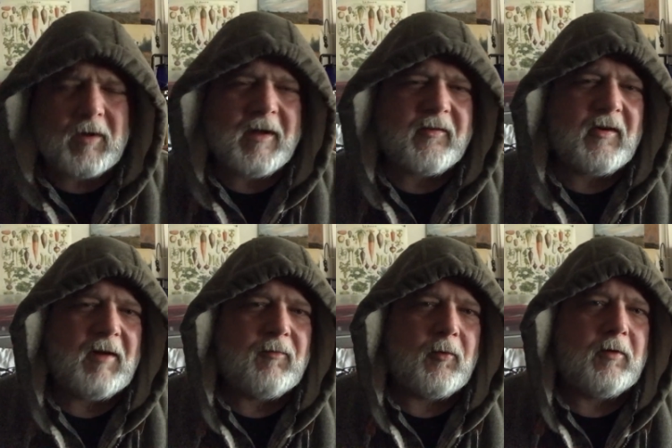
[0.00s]
lesson
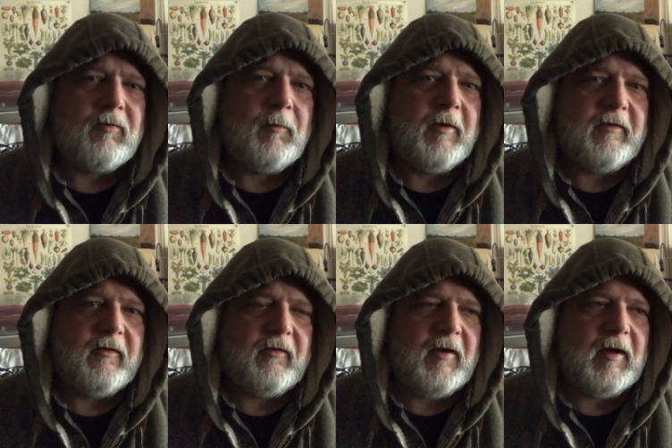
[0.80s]
I've learned from this
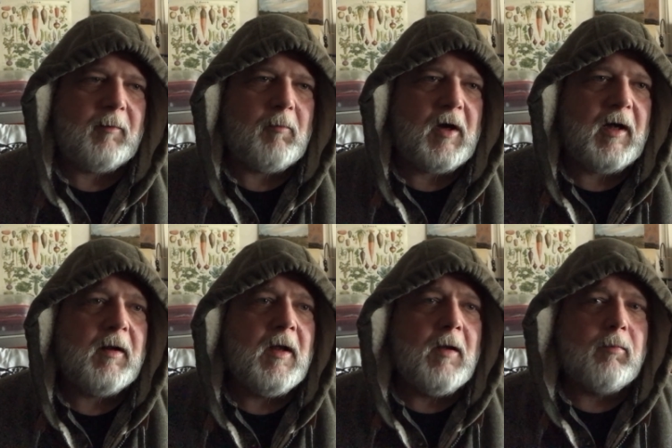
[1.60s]
is that
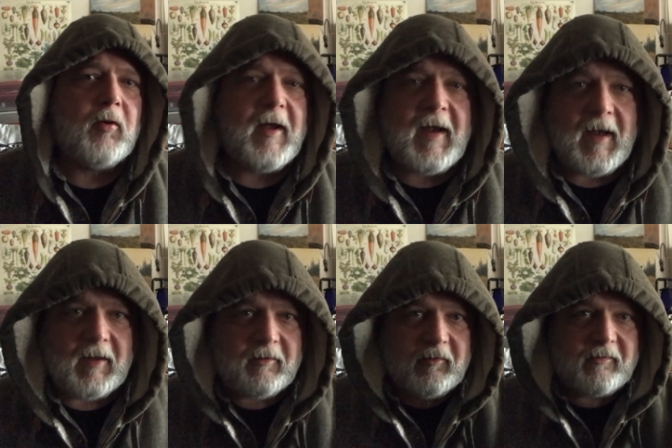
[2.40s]
my
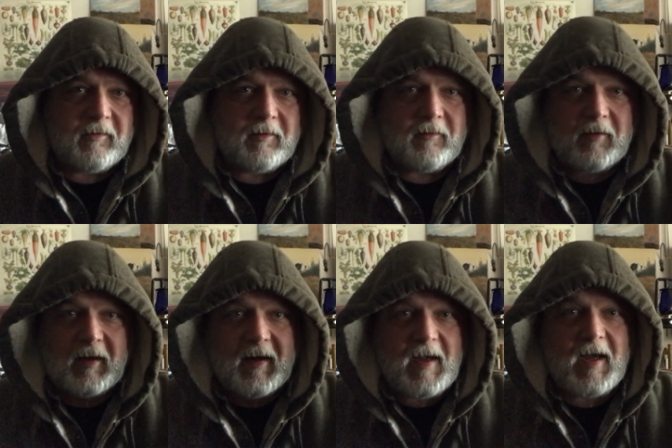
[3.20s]
plans that
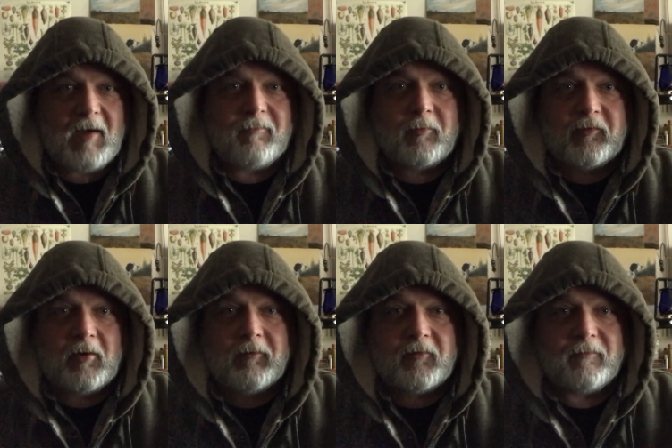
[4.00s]
I have for
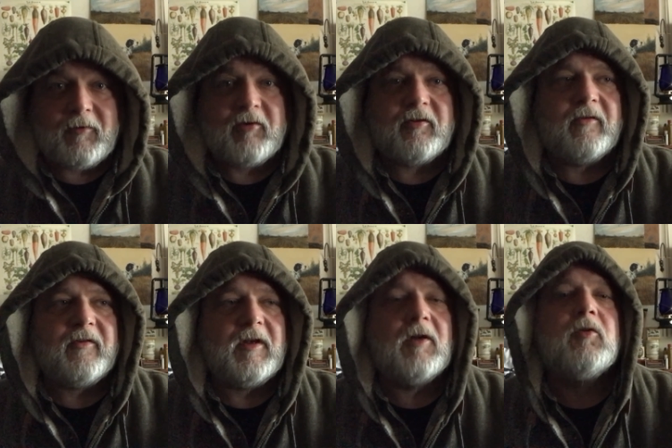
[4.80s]

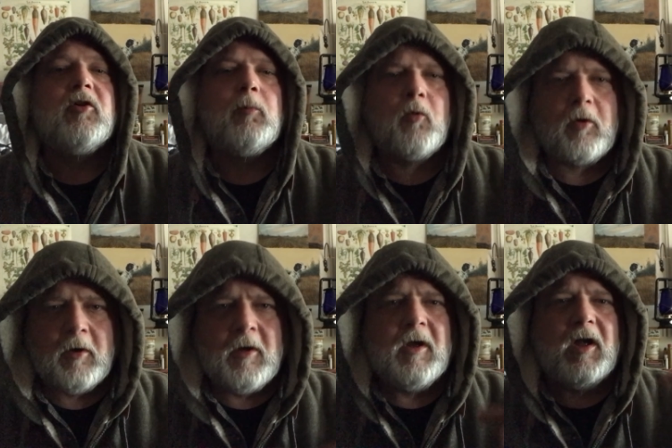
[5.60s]
self-sufficiency and a little more
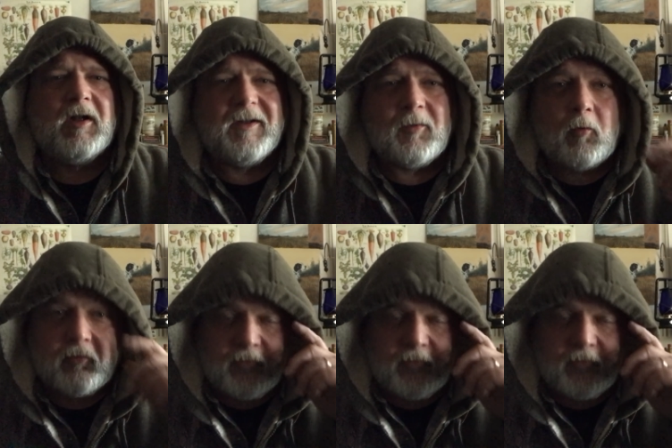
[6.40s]
a little more